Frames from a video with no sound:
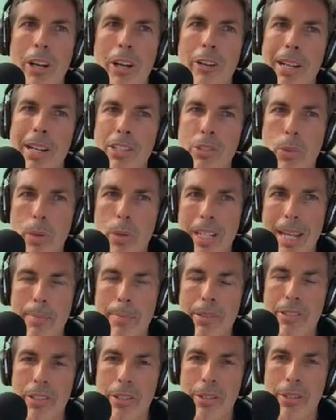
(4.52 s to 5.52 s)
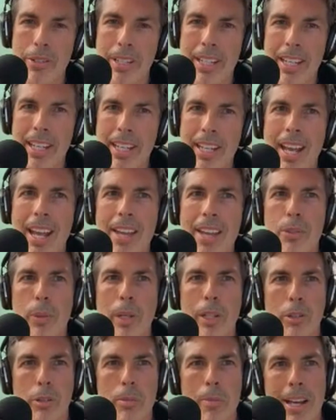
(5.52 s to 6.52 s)
12 by 20 episode. As a
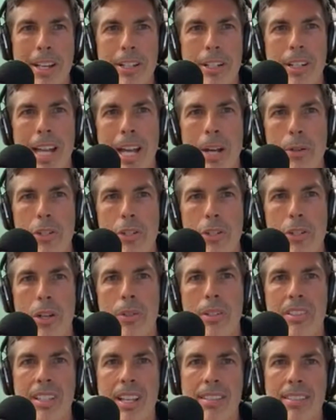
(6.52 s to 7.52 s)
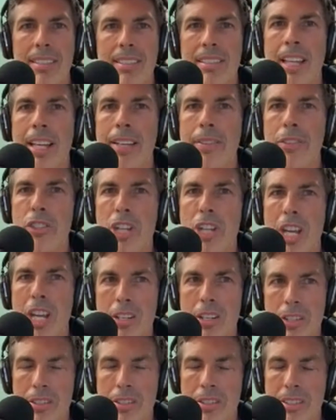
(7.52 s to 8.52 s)
quick reminder, our show discusses life's
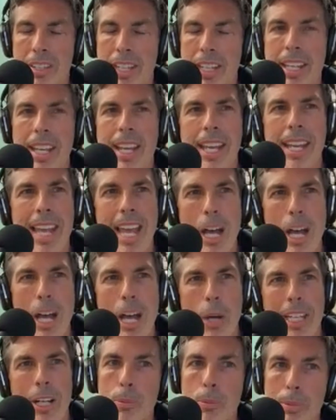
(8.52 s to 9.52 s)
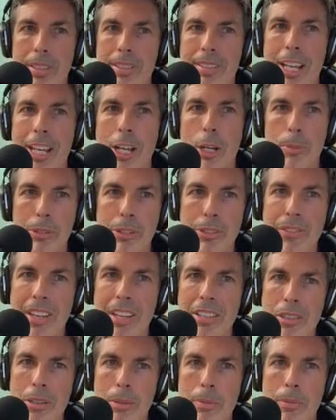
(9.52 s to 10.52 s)
changes and how we hope to help you
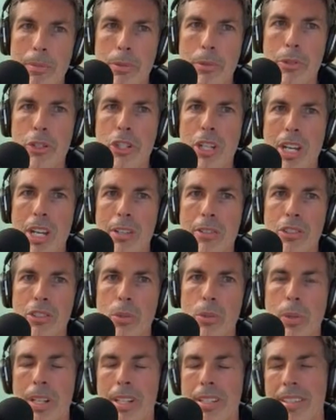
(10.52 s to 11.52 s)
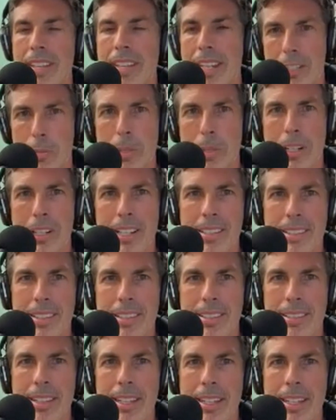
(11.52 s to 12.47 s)
face them through shared stories and experiences.